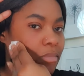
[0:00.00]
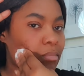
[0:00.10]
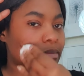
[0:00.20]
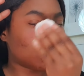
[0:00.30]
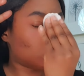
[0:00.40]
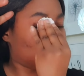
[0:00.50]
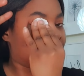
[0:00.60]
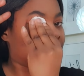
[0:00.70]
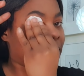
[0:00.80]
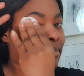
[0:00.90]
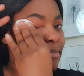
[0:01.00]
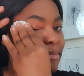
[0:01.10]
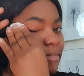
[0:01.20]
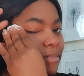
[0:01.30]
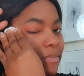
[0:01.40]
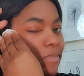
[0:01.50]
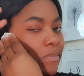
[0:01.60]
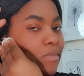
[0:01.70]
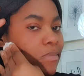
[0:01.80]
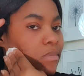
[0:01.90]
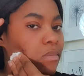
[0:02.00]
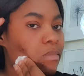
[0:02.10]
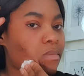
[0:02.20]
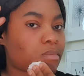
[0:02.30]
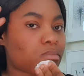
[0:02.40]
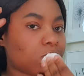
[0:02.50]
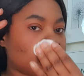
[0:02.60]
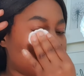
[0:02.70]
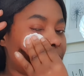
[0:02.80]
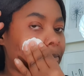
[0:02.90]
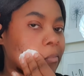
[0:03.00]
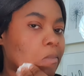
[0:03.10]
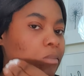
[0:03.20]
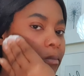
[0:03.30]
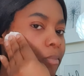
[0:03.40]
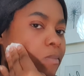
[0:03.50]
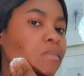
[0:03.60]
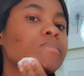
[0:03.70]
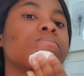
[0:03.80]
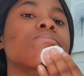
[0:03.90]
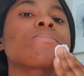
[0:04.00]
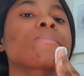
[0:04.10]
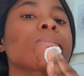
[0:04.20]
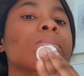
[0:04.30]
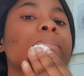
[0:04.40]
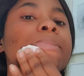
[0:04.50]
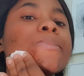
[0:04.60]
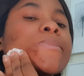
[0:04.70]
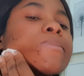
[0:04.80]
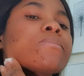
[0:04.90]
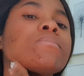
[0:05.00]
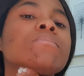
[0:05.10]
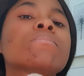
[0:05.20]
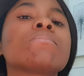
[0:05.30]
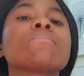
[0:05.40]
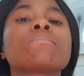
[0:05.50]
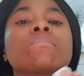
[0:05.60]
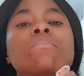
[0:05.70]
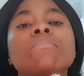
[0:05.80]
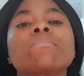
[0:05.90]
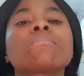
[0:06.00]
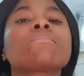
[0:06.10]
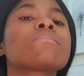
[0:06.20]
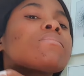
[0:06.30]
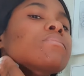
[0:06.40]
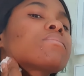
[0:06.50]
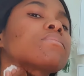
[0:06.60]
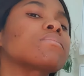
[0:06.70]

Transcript: This treatment will make your skin lighter, so don't forget to apply it to your neck as well.